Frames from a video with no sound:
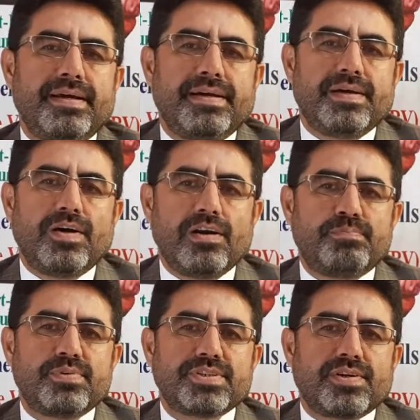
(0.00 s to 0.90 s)

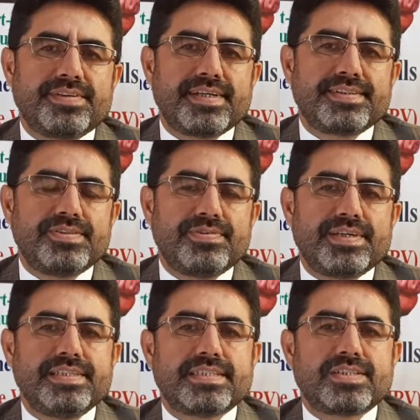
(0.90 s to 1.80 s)
Allport's contact
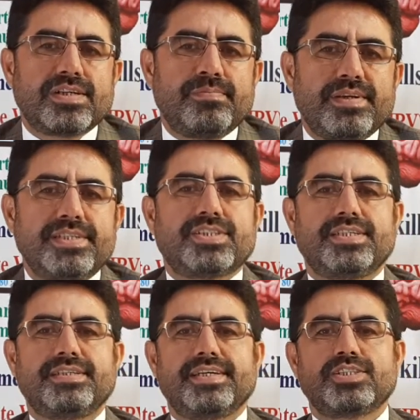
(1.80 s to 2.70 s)
theory is
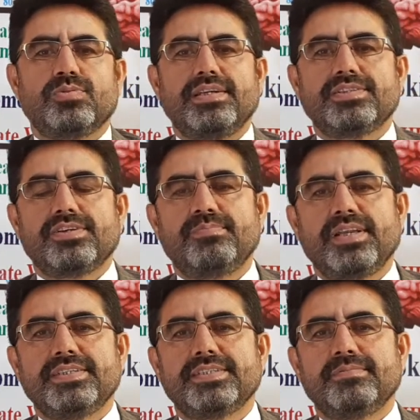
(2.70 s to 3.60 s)
assimilation. Actually,
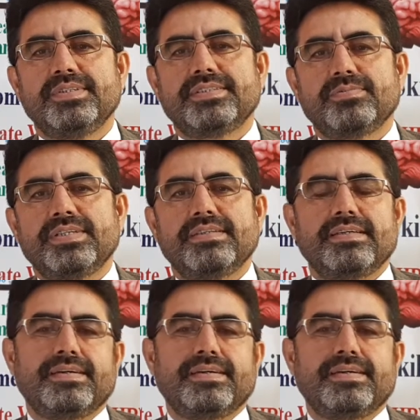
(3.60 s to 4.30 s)
assimilation means when